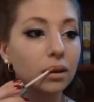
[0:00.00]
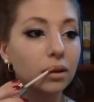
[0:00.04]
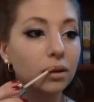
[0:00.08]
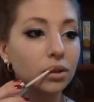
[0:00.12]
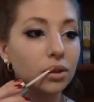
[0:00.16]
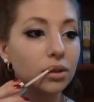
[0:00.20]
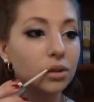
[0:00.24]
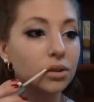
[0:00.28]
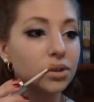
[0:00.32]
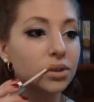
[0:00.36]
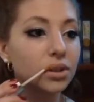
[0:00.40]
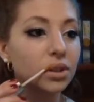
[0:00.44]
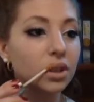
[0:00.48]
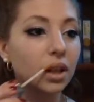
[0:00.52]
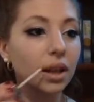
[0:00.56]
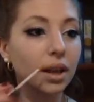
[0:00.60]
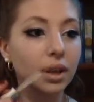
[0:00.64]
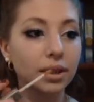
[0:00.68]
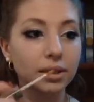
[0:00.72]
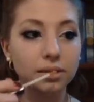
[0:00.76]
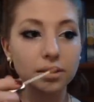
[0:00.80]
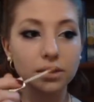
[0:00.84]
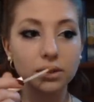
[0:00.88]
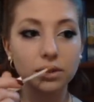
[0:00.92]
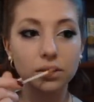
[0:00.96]

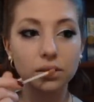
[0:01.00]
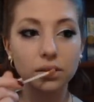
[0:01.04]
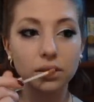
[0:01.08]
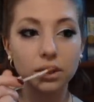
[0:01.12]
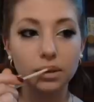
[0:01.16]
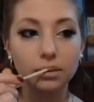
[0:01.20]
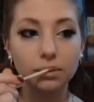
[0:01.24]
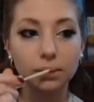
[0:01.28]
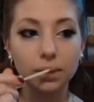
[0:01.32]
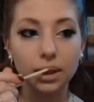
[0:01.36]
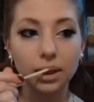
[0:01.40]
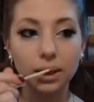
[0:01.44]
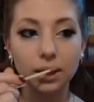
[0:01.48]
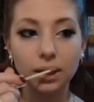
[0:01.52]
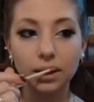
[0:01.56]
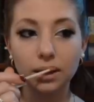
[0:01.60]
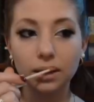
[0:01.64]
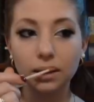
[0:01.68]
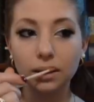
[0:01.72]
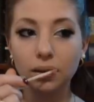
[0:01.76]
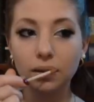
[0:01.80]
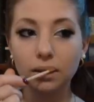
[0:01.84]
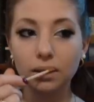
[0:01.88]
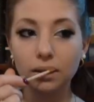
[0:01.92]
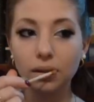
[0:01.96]
neutralizes your lip color.
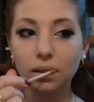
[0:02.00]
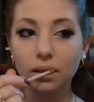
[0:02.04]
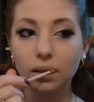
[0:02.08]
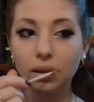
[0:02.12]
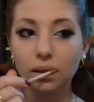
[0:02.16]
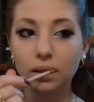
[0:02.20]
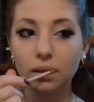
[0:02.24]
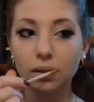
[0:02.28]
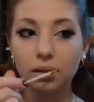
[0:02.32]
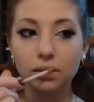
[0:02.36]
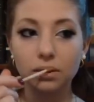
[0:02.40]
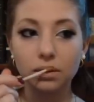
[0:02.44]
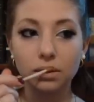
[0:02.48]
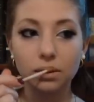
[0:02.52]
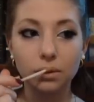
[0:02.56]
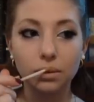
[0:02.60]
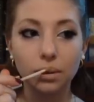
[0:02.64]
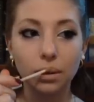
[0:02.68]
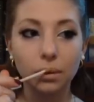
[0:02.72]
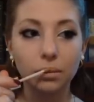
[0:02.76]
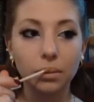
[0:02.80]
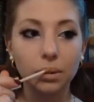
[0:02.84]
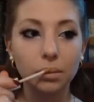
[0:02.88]
So when